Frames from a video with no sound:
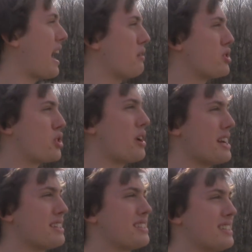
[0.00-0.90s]
out in
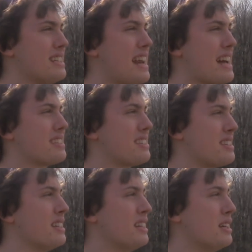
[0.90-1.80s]
trees,
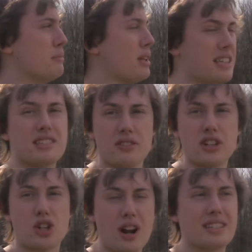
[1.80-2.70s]
nests, places of
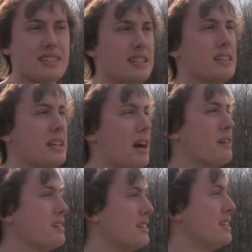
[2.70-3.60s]
interest, you know?
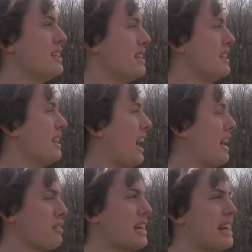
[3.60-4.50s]

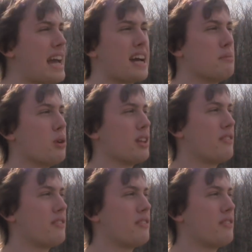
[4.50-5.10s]
I don't think any animal on the